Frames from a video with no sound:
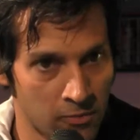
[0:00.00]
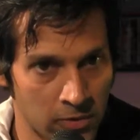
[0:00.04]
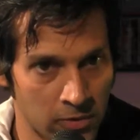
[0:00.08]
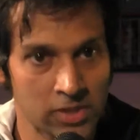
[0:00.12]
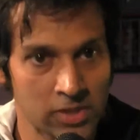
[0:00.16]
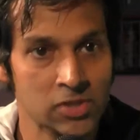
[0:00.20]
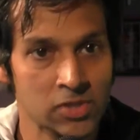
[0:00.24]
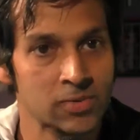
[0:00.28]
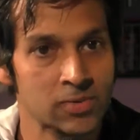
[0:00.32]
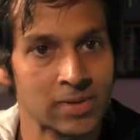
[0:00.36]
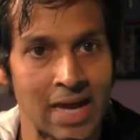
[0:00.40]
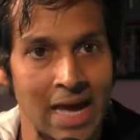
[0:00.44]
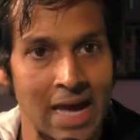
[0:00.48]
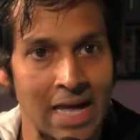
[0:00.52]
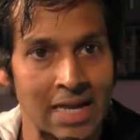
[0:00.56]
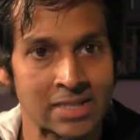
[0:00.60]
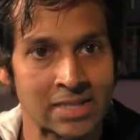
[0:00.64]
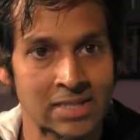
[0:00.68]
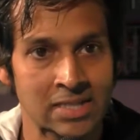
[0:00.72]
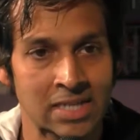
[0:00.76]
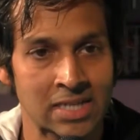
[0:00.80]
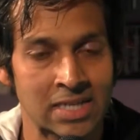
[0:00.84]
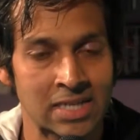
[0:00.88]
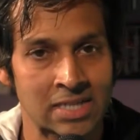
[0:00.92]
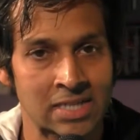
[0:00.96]
virtual
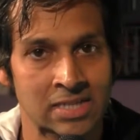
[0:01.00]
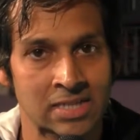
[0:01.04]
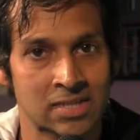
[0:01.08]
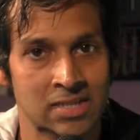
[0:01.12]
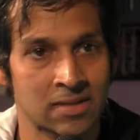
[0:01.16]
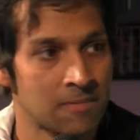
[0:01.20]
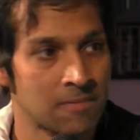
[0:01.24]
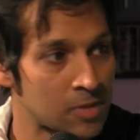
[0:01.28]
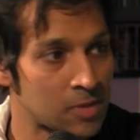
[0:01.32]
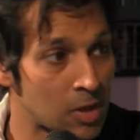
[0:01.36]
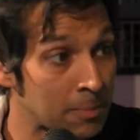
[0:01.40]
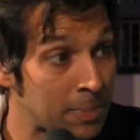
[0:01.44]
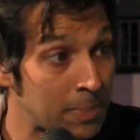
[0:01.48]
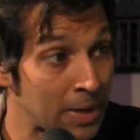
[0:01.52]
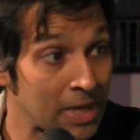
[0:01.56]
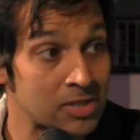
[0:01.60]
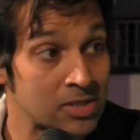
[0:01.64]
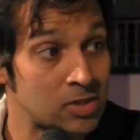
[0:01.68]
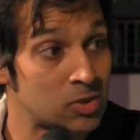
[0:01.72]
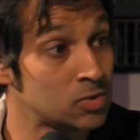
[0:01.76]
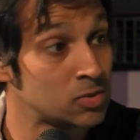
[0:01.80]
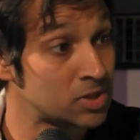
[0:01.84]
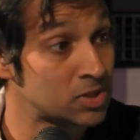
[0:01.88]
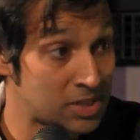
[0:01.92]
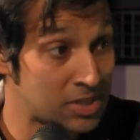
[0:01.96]
reality is,
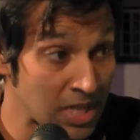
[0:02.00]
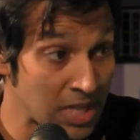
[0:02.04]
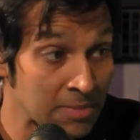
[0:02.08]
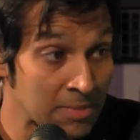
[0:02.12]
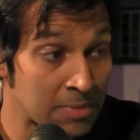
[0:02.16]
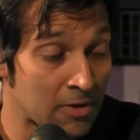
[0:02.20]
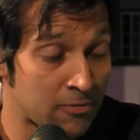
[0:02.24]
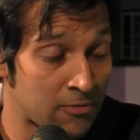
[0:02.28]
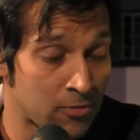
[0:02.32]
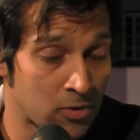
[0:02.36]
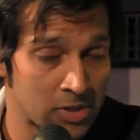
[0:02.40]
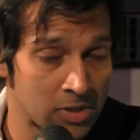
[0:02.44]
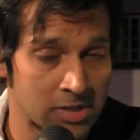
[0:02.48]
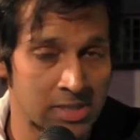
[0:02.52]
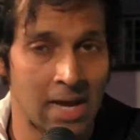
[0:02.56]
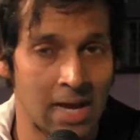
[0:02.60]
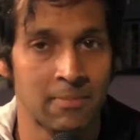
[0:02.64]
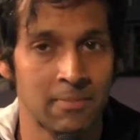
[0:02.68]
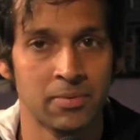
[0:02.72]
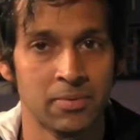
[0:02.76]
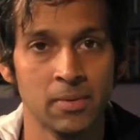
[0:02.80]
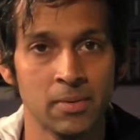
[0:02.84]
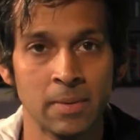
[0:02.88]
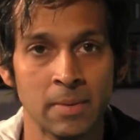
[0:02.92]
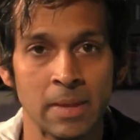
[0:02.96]
compared to cinema, for
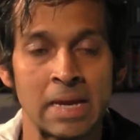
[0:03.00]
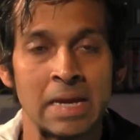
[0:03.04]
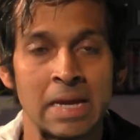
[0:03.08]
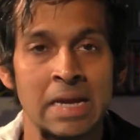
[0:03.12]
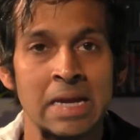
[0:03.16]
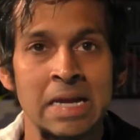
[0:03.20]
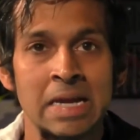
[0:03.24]
example,